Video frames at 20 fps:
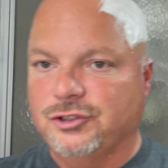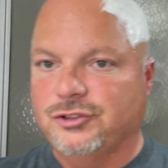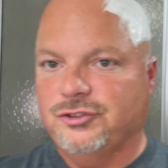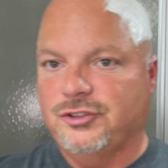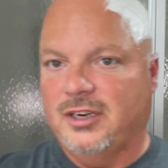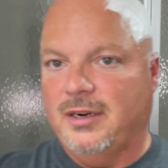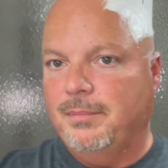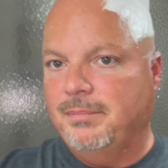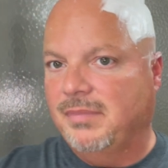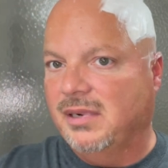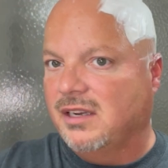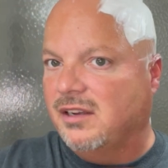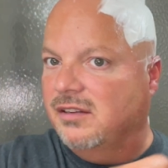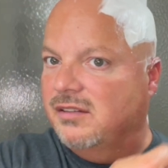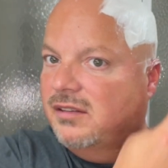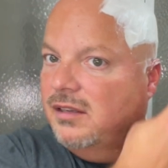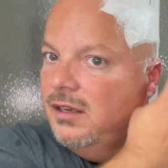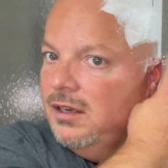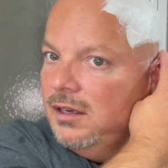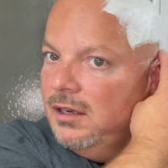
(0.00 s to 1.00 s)
strip
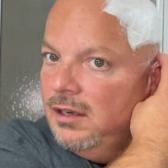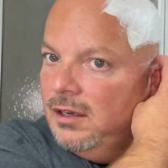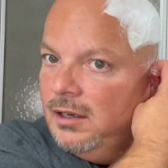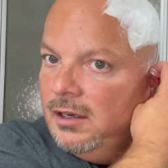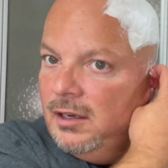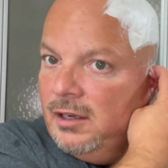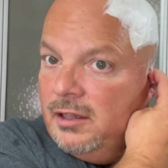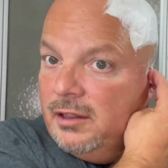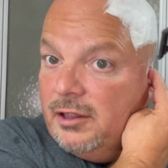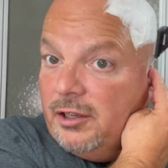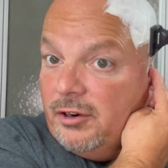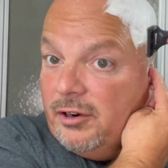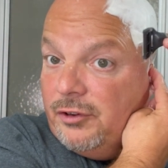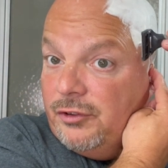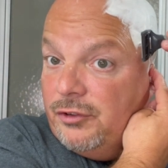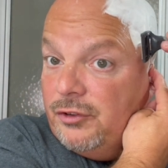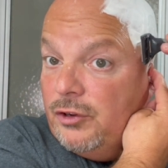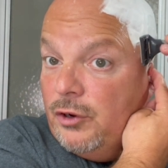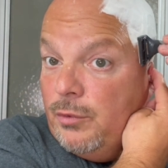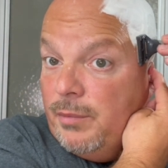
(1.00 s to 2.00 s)
because they're
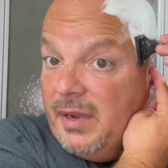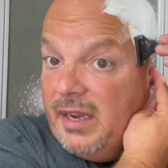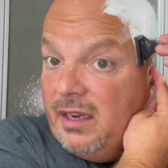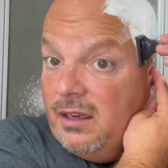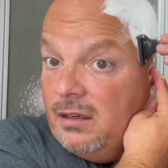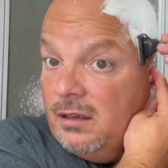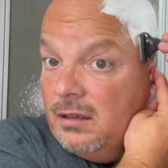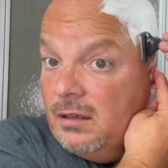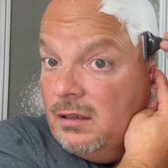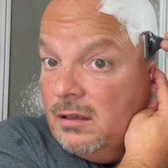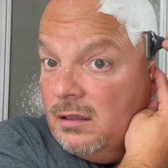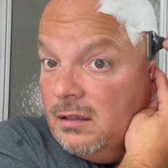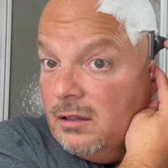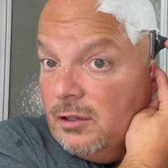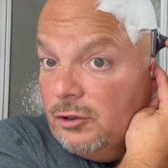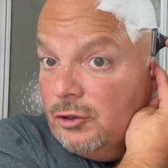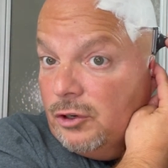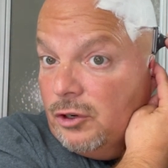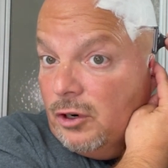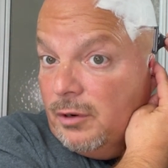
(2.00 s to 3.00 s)
assuming
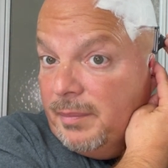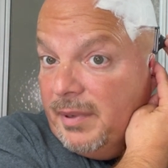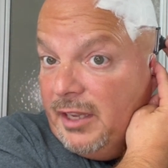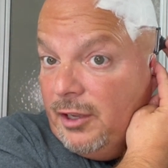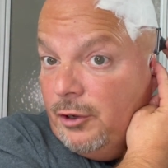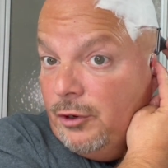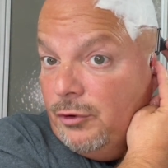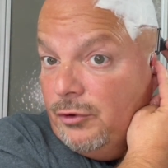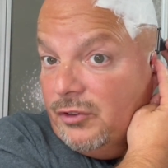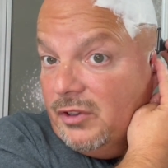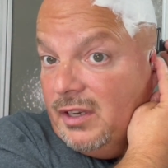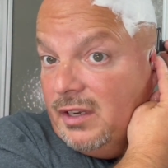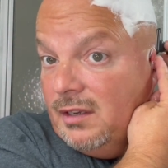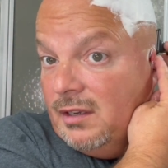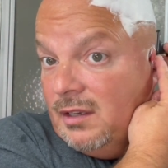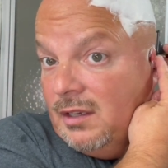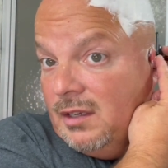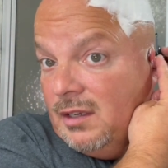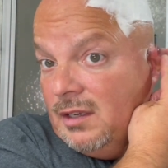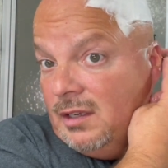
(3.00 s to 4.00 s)
that you're going to be
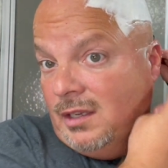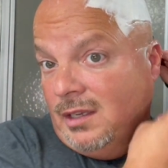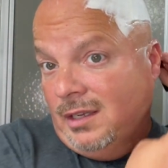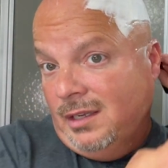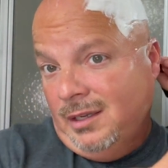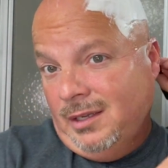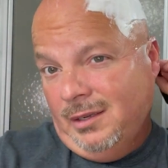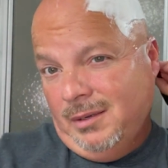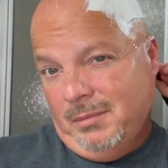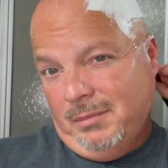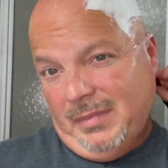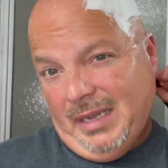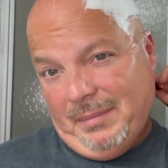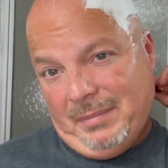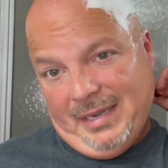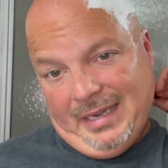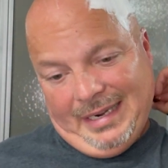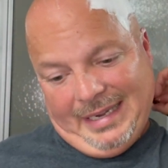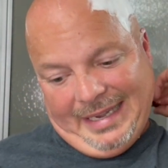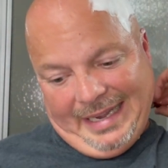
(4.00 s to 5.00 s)
using
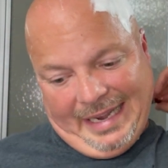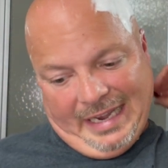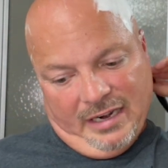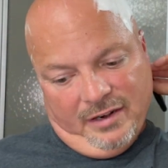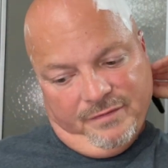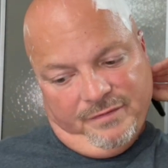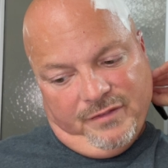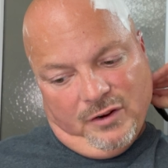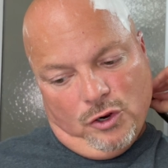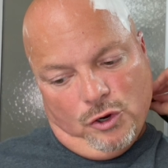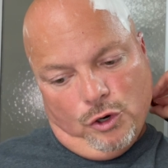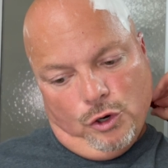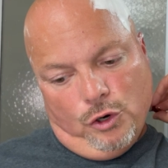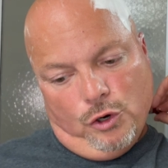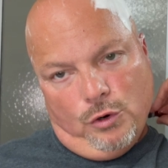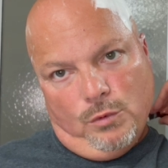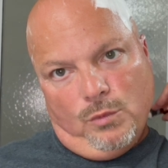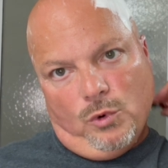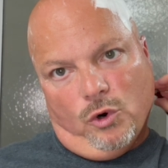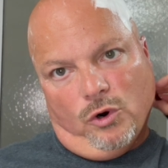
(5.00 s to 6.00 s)
maybe a can
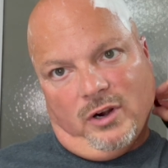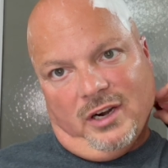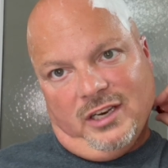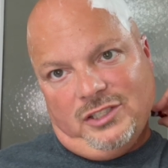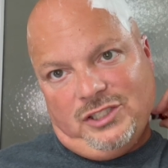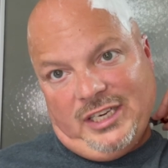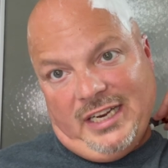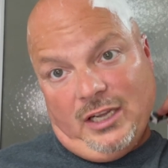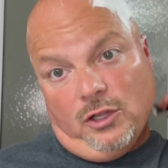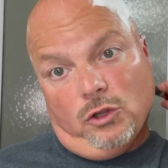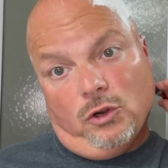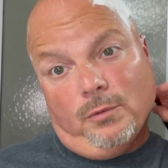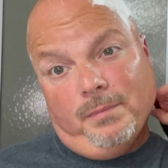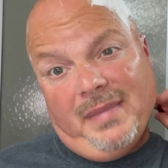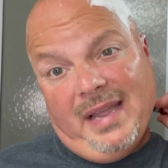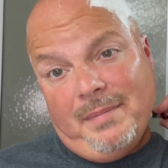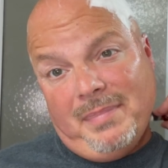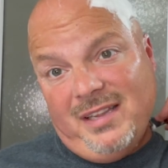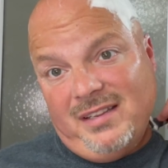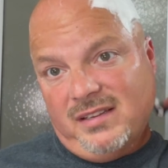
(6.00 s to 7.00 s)
foam or a gel, or
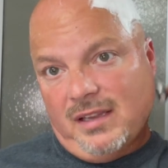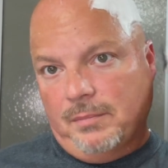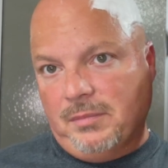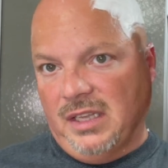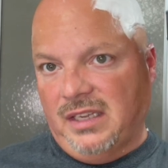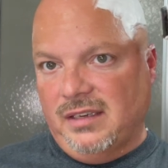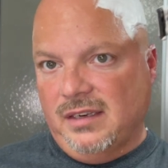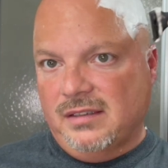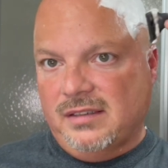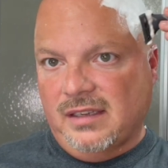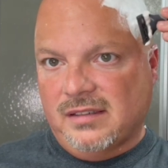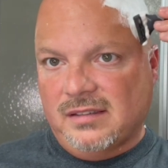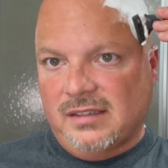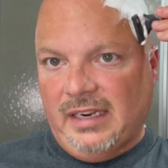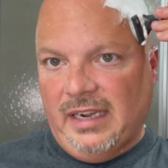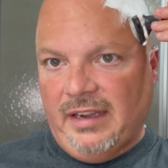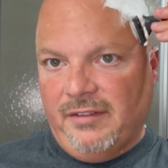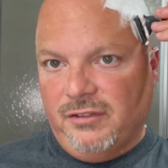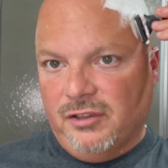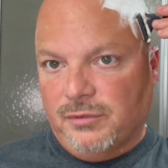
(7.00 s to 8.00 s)
maybe something that doesn't
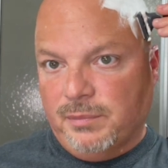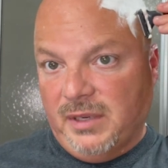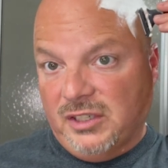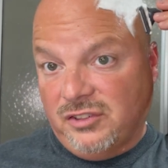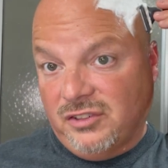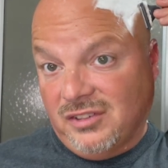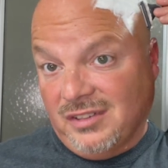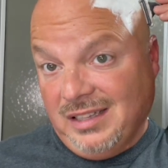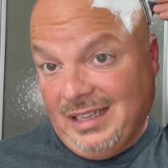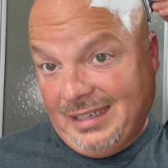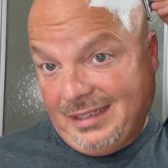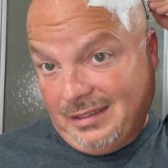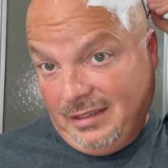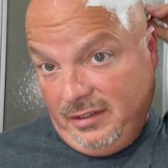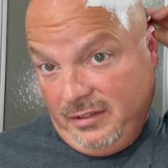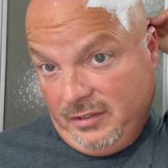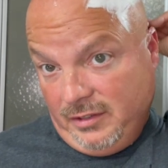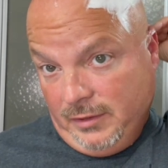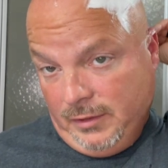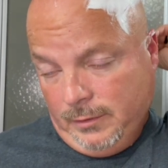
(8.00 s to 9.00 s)
have as much
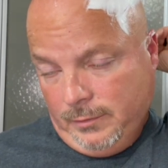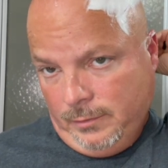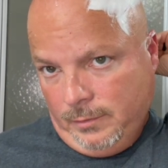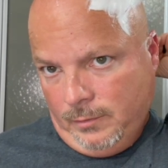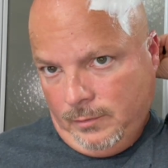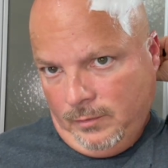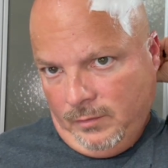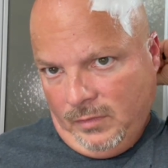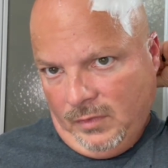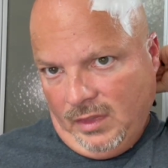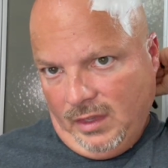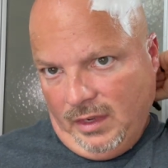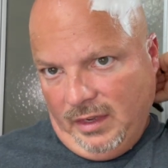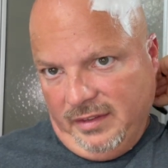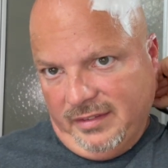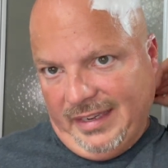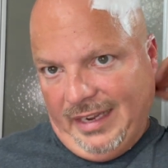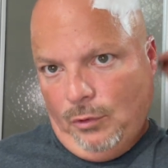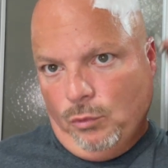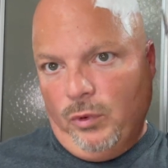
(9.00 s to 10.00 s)
slickness
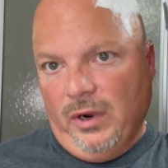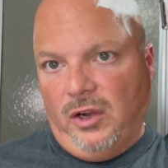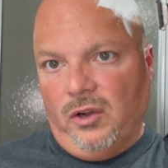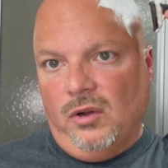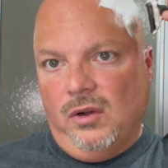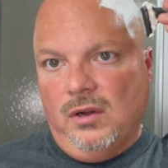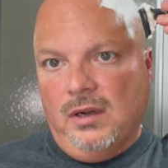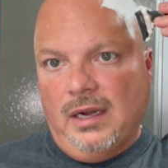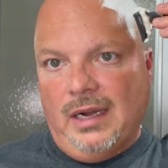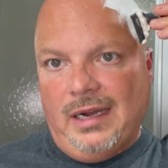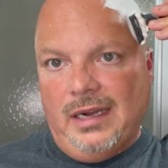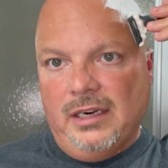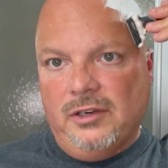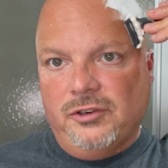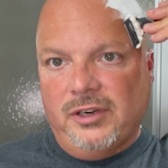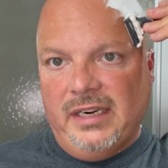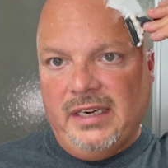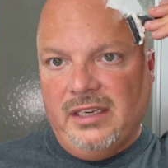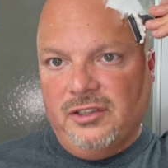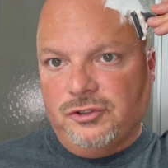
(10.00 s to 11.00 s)
as a
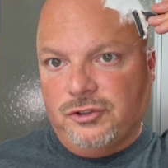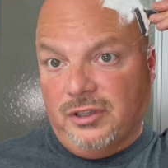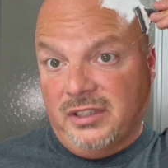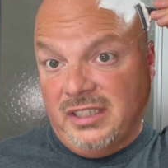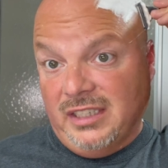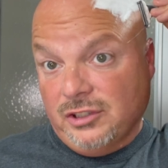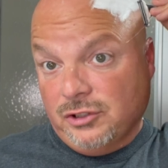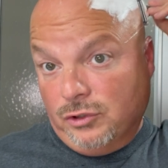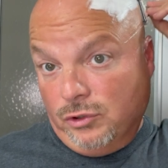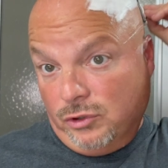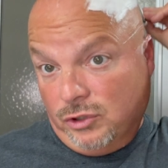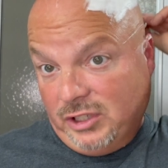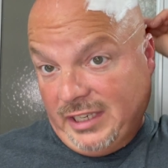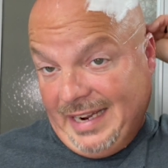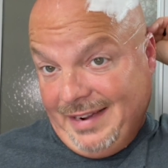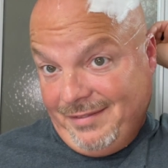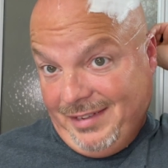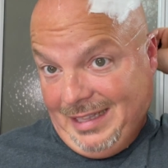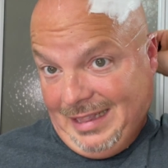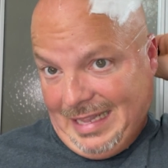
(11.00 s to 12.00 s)
well-hydrated traditional
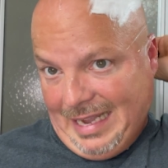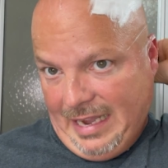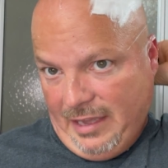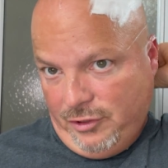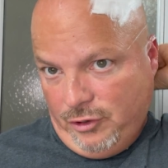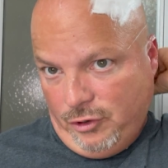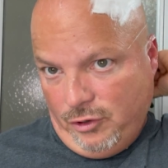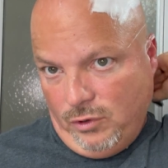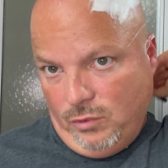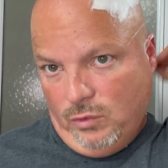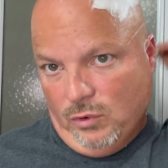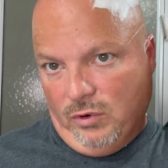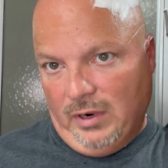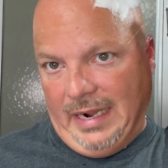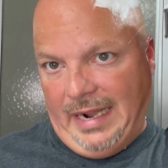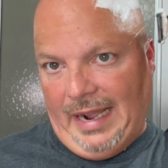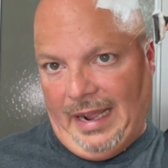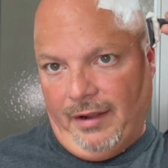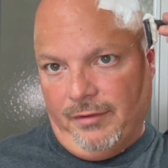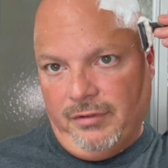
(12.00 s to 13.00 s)
shaving lather will
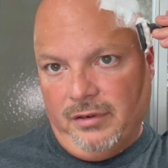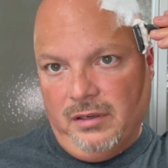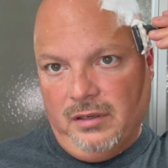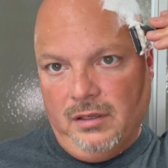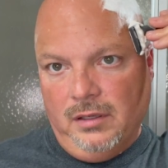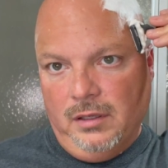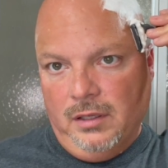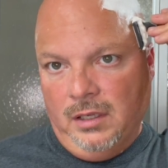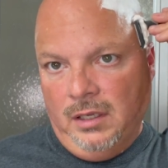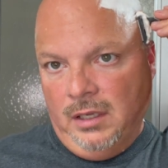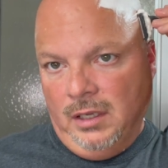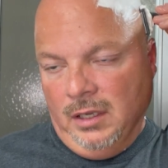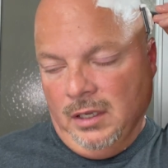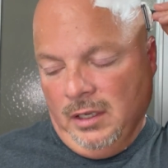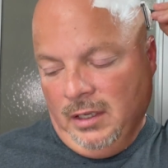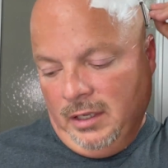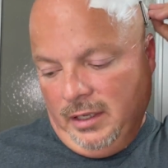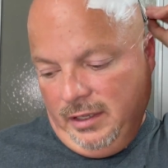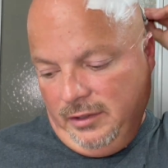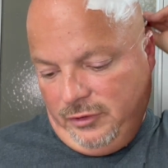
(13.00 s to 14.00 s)
have.
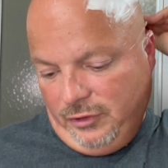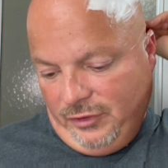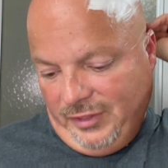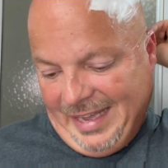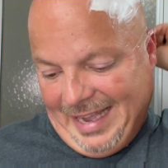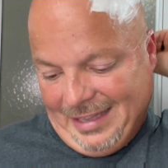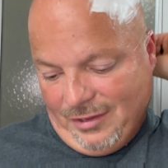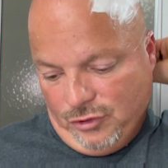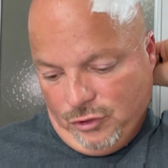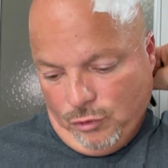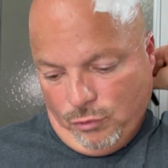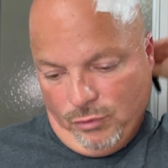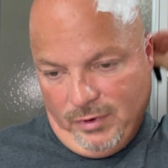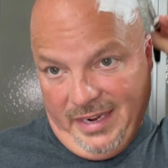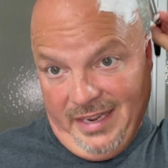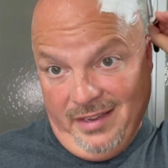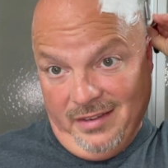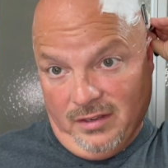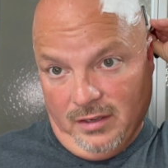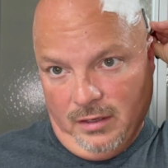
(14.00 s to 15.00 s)
And so that's the
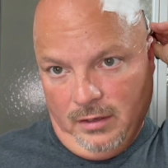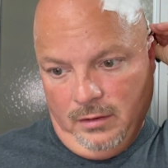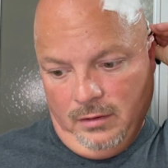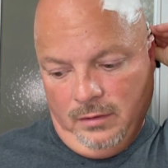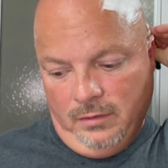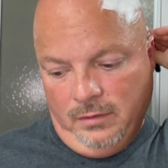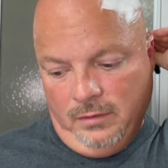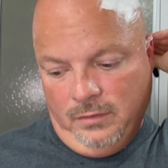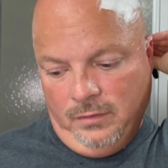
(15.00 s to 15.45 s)
reason